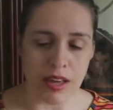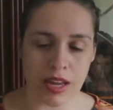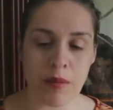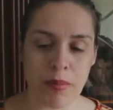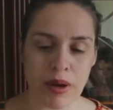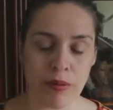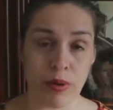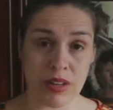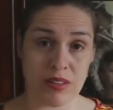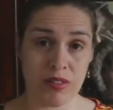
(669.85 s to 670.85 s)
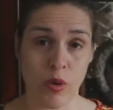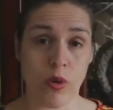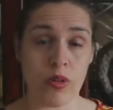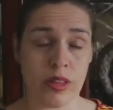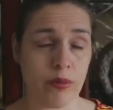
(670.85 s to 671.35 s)
Compare when it's
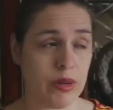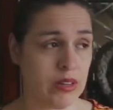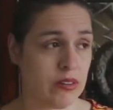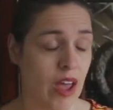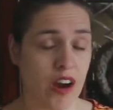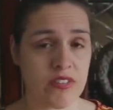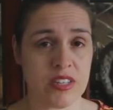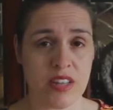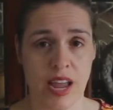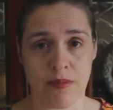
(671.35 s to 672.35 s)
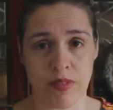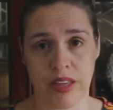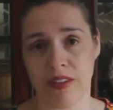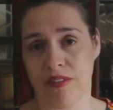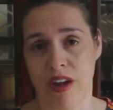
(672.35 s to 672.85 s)
locally, when it's harvest time,
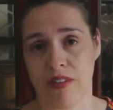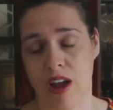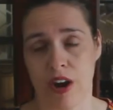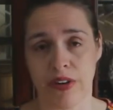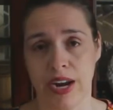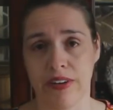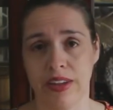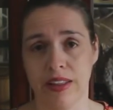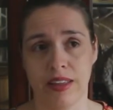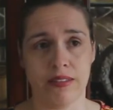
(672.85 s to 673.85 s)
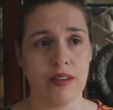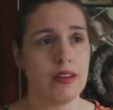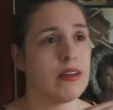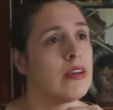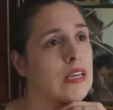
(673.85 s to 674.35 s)
like around our area, like
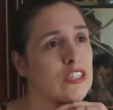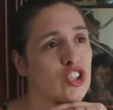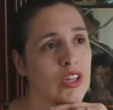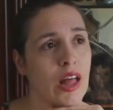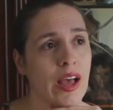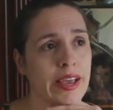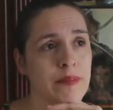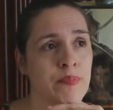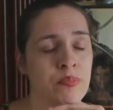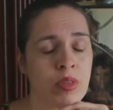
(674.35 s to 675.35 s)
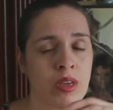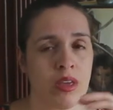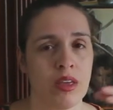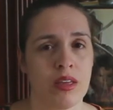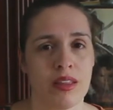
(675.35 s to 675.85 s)
in July,
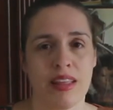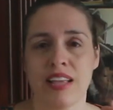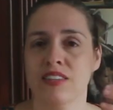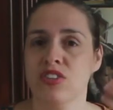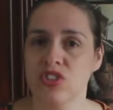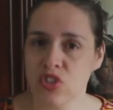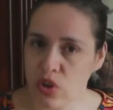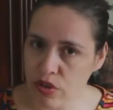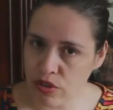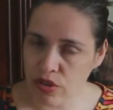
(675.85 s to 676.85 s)
it tastes so